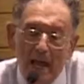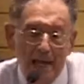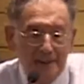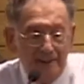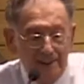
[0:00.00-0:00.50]

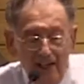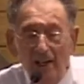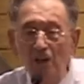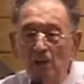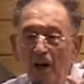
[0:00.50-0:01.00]
And
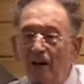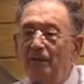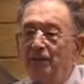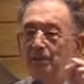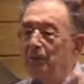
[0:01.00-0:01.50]
there you
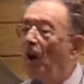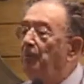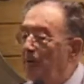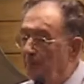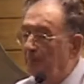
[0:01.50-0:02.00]
have the
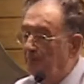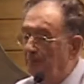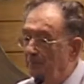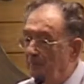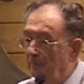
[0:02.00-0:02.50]
problem
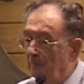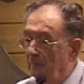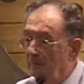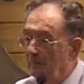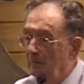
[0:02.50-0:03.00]

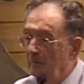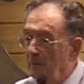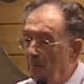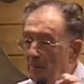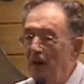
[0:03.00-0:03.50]

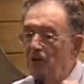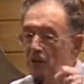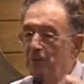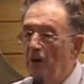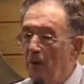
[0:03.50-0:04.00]
the
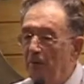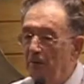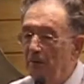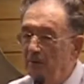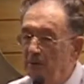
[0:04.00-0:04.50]
major problem.